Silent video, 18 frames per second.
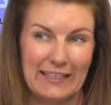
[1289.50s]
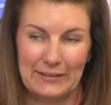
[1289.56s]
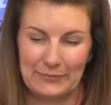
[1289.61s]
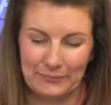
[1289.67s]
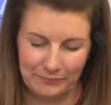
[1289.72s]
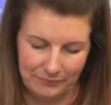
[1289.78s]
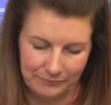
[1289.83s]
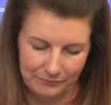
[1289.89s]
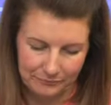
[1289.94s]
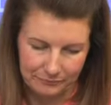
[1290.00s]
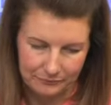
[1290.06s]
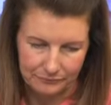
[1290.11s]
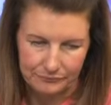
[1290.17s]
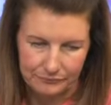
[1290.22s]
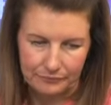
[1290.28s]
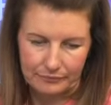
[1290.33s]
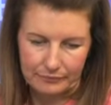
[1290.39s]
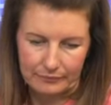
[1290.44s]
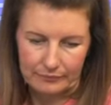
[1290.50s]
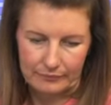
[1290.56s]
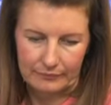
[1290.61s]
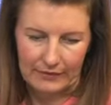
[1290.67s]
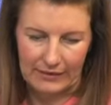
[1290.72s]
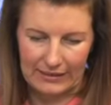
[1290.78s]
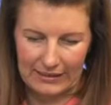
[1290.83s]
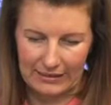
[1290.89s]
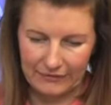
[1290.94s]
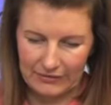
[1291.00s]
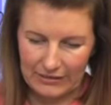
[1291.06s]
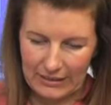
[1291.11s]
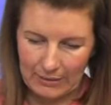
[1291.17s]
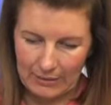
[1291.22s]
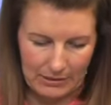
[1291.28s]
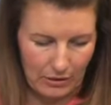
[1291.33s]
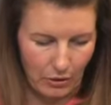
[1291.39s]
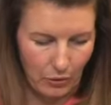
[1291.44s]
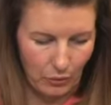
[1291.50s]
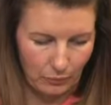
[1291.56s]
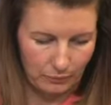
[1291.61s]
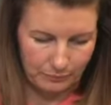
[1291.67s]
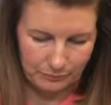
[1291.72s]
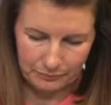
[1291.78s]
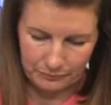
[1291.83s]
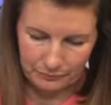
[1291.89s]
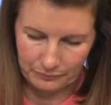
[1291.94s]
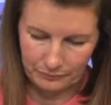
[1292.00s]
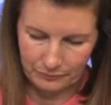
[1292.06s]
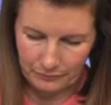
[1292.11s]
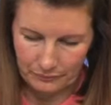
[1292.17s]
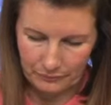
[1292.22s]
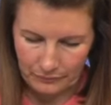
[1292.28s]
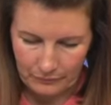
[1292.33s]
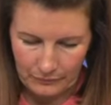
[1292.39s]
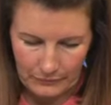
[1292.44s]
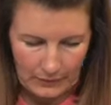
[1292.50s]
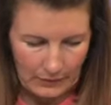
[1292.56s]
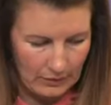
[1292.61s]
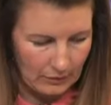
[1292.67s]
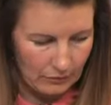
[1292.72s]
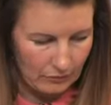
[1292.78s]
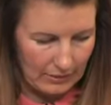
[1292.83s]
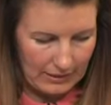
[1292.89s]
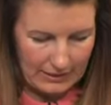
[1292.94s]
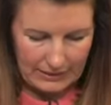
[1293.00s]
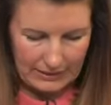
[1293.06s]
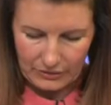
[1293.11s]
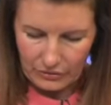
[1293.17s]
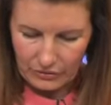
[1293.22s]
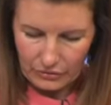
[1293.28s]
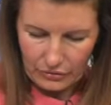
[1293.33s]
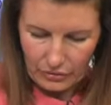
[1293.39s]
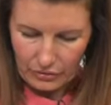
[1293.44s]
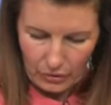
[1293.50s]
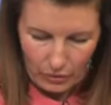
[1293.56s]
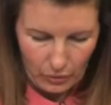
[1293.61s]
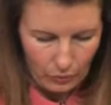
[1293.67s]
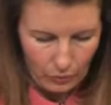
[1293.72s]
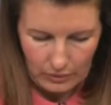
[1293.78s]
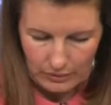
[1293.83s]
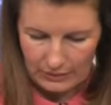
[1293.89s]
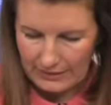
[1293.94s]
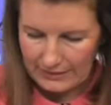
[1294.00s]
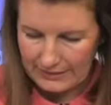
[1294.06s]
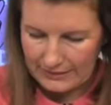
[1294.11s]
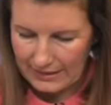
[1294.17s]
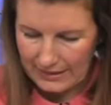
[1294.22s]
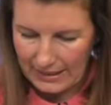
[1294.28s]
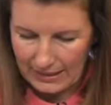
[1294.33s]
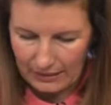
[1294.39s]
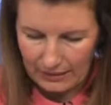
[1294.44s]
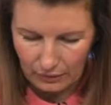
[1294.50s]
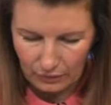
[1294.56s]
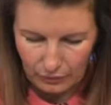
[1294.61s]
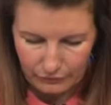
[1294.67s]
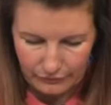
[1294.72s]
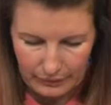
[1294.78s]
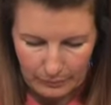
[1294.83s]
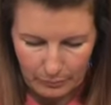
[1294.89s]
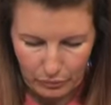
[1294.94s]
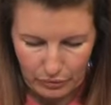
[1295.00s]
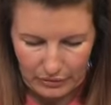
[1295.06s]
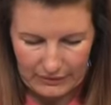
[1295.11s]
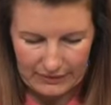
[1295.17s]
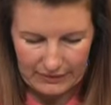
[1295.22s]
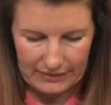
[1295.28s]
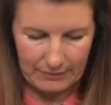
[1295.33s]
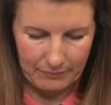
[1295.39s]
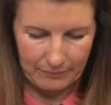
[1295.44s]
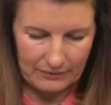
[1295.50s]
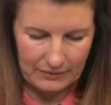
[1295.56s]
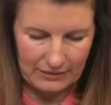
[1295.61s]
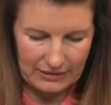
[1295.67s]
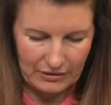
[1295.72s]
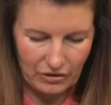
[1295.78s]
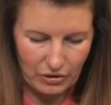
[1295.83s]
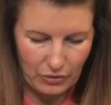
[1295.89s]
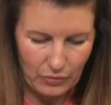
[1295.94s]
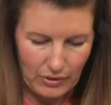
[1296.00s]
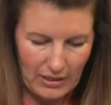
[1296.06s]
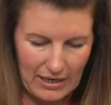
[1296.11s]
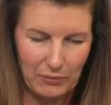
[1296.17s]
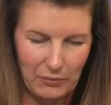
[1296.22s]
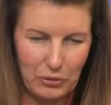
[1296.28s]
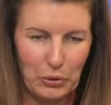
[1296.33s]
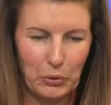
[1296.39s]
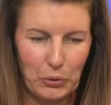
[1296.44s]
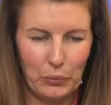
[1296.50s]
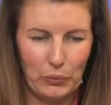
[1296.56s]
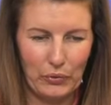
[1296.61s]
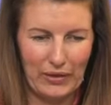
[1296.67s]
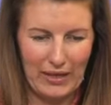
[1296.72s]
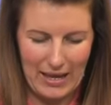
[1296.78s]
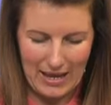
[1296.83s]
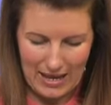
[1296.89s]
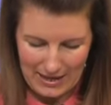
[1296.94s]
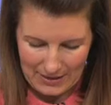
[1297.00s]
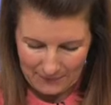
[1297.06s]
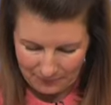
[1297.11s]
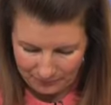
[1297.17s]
You have to let me know. Right, so let's get our lovely bunny stamped. Let's show you how cool they are.